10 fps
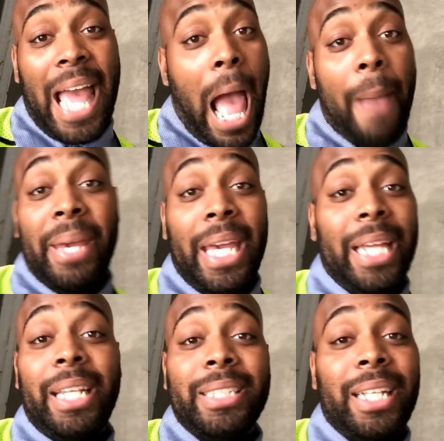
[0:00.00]
I mean,
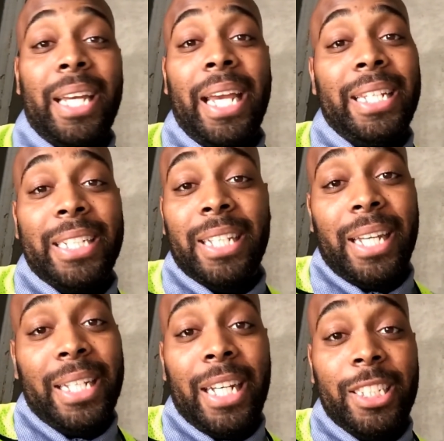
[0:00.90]
it
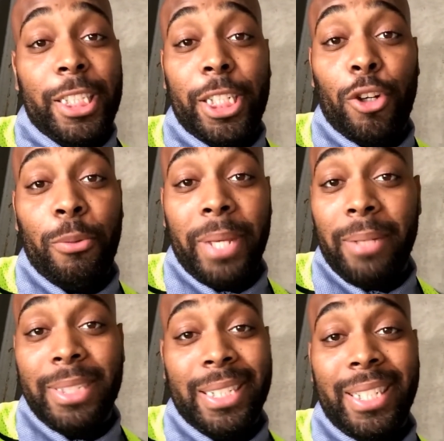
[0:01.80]
doesn't tickle me.
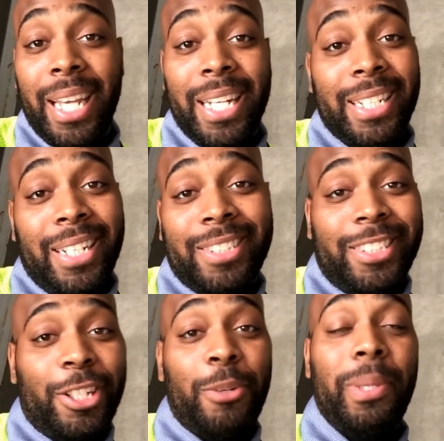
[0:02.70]
I'm just saying it doesn't
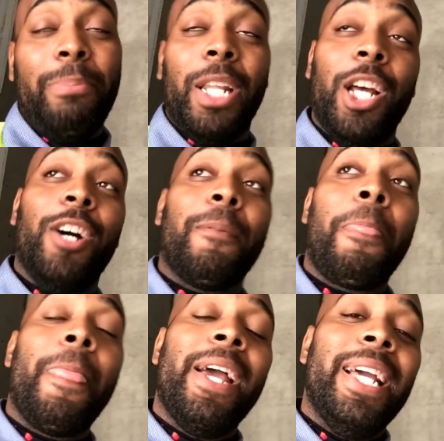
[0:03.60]
tickle me. But look,
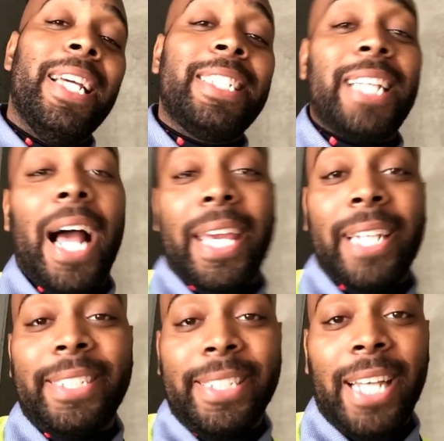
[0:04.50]
this is
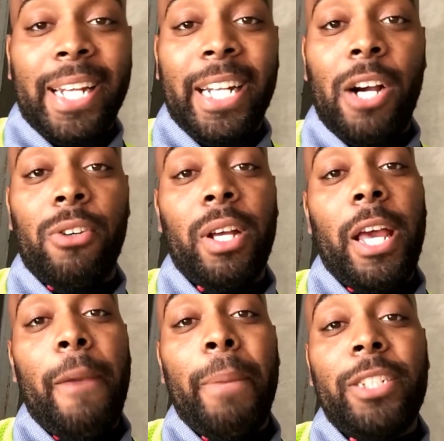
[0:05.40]
IKC signing out.
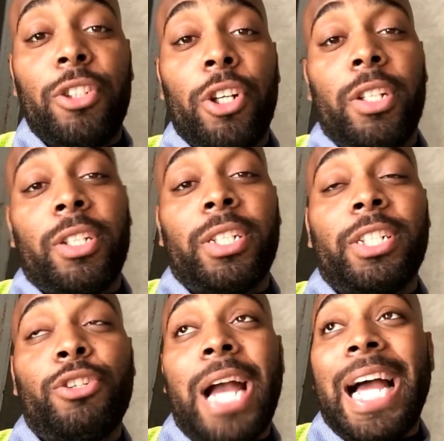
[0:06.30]
Make sure
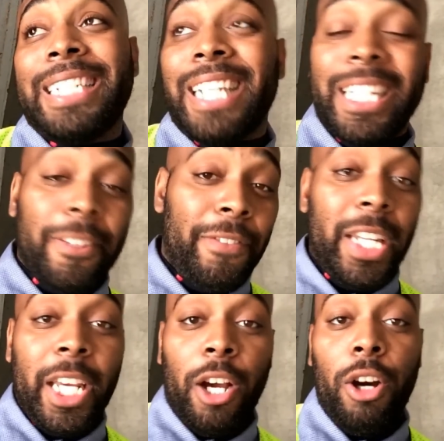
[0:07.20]
you guys like the
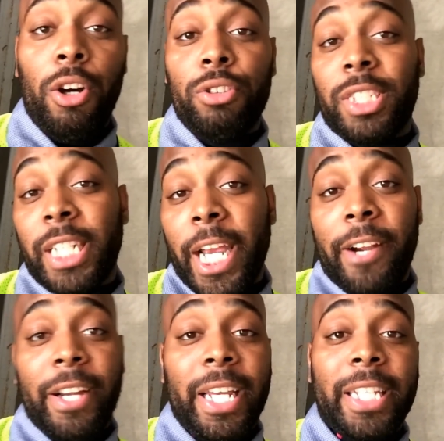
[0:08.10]
video,
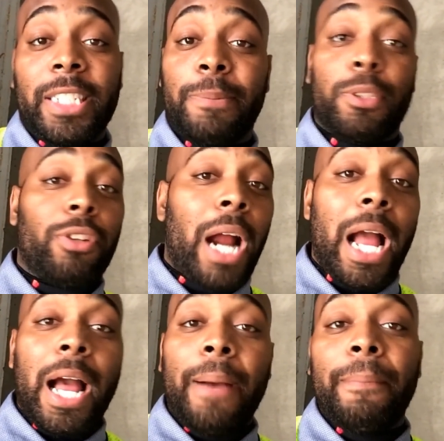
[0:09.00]
share it,
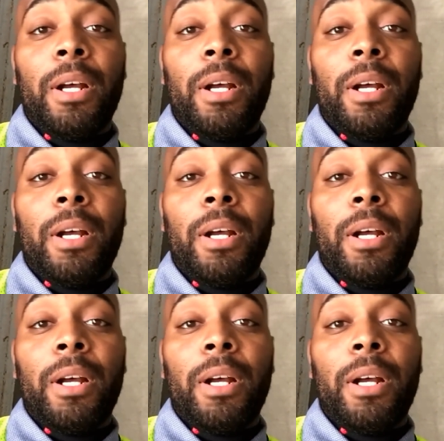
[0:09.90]
subscribe,